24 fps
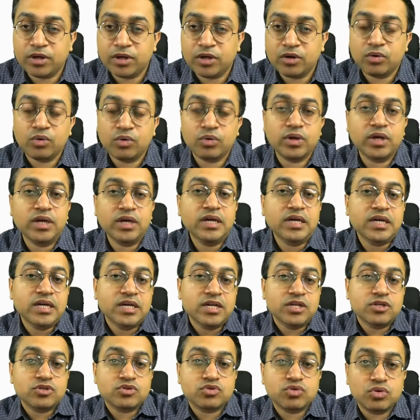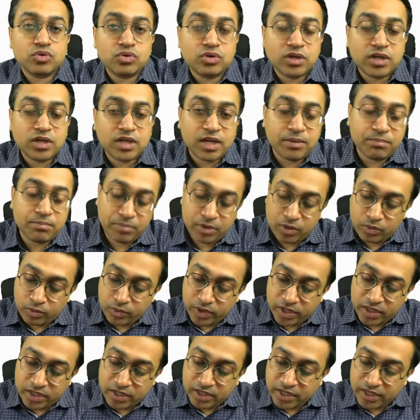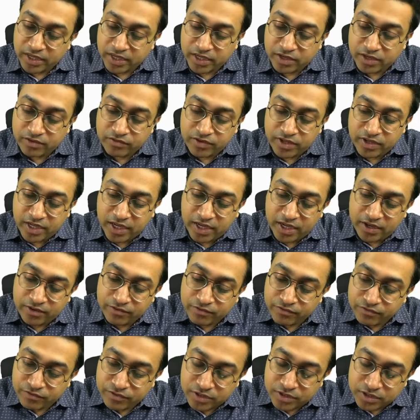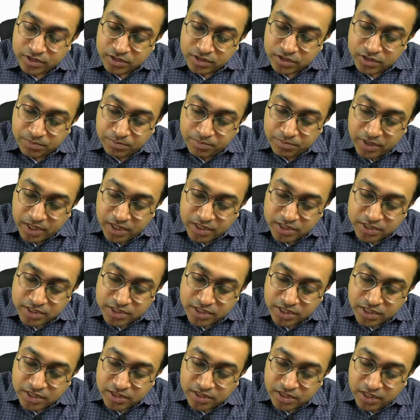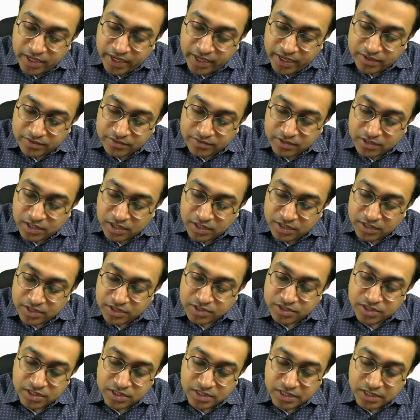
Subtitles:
Okay, so number one, here we have the branch in the axilla region,